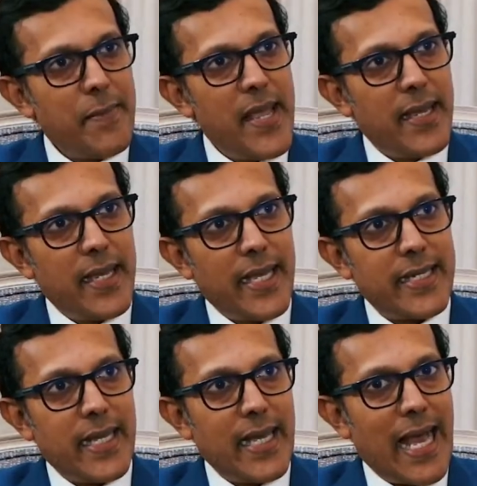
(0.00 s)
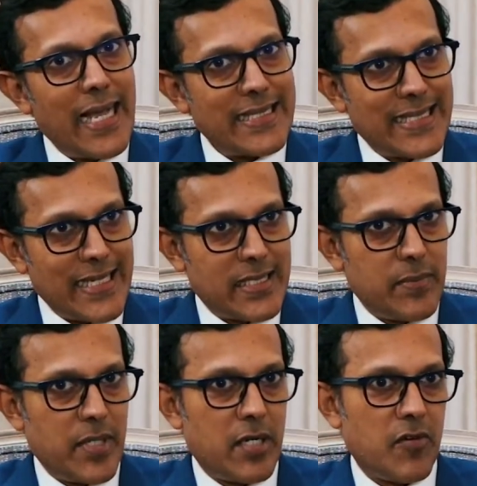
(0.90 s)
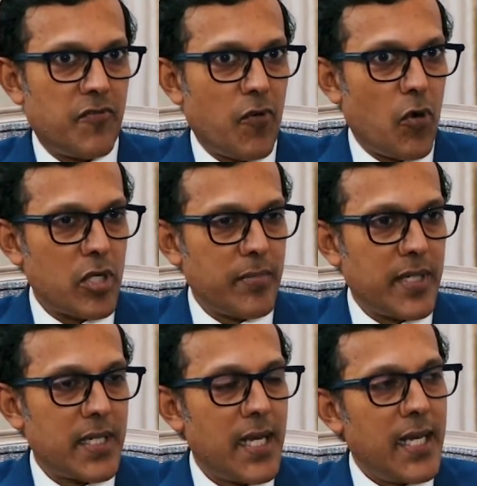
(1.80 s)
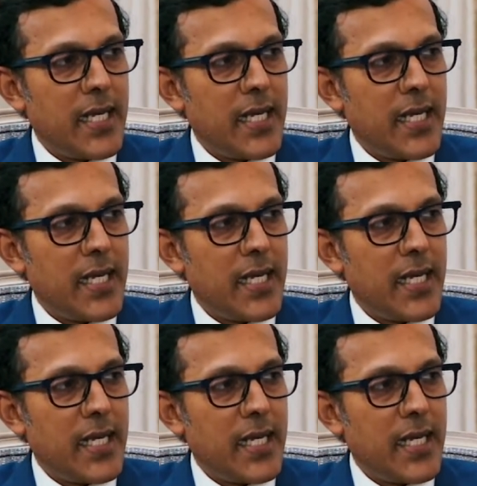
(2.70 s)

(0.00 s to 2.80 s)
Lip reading: and making it accessible and affordable,